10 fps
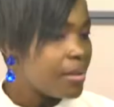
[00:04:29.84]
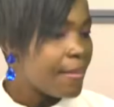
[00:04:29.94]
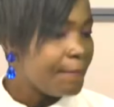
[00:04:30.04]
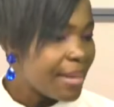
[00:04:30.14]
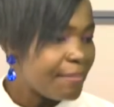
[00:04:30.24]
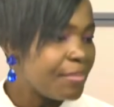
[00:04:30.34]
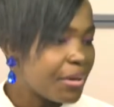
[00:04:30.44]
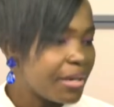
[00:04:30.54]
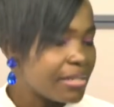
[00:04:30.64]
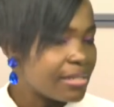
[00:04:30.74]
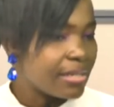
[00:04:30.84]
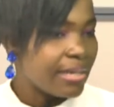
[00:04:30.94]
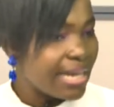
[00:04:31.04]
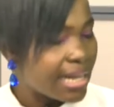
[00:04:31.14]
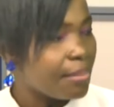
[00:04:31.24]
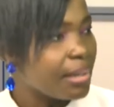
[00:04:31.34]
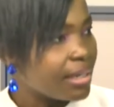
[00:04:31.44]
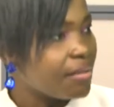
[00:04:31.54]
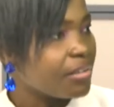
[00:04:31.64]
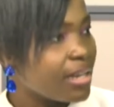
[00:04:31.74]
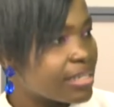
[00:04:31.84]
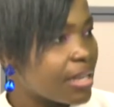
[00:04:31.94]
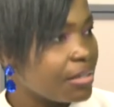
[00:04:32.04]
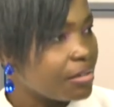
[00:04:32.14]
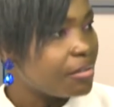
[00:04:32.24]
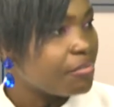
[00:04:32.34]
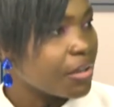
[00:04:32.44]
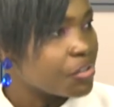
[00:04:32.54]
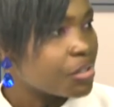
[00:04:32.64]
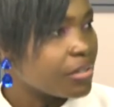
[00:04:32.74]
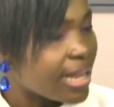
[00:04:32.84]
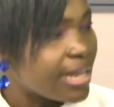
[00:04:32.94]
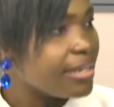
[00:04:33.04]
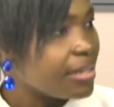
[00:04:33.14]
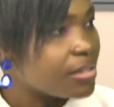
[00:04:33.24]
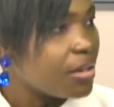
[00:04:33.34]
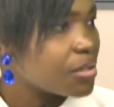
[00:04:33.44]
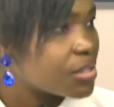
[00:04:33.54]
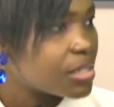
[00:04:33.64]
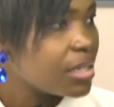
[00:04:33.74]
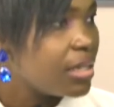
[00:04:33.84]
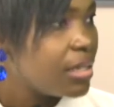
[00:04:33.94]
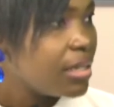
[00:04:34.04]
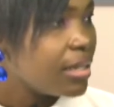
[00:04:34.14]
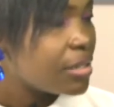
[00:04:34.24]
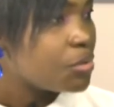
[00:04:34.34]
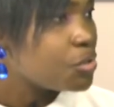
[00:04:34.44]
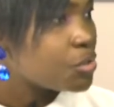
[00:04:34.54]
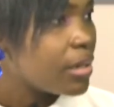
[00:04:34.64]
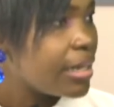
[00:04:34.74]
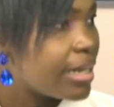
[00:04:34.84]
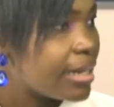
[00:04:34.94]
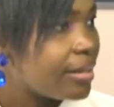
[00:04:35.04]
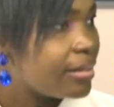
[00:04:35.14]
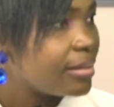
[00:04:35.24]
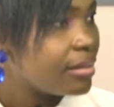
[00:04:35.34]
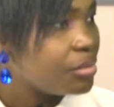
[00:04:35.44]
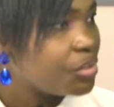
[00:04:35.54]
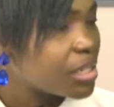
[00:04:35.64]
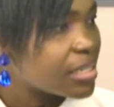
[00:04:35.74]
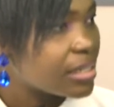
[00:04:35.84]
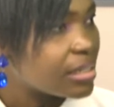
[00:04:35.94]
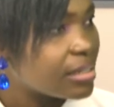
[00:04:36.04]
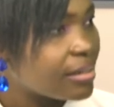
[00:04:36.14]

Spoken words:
member is the incumbent governor, that's Adele Fayose, the candidate lost. That's Olushola Eleka, justice.